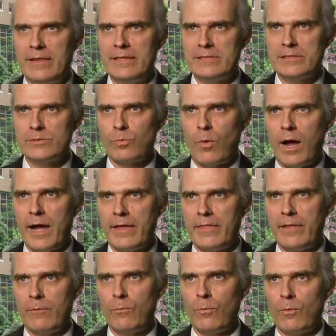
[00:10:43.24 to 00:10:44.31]
This is why
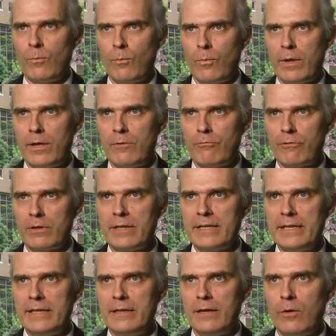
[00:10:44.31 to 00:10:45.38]
that we really
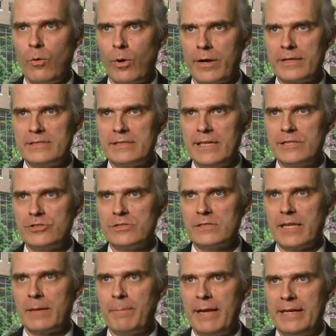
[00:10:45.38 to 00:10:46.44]
need organizations
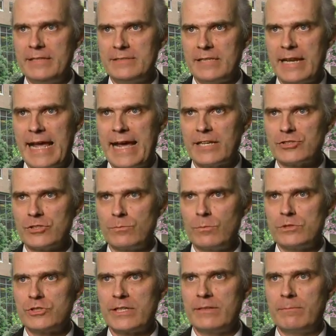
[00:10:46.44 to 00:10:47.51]
like Pennies in Action,
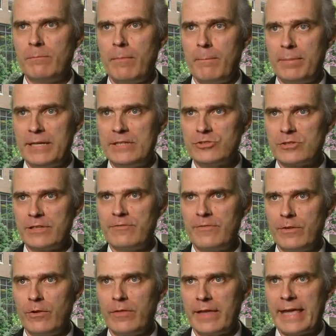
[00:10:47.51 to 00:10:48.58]
which can potentially
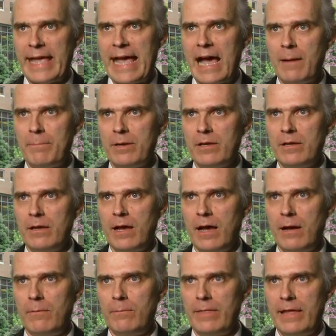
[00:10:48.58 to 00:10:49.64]
fill the gap
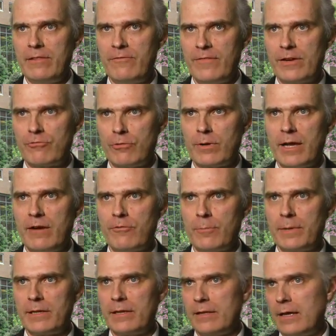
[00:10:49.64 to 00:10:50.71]
that the federal
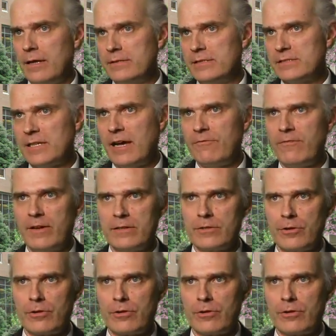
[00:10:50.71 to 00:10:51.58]
government does not fund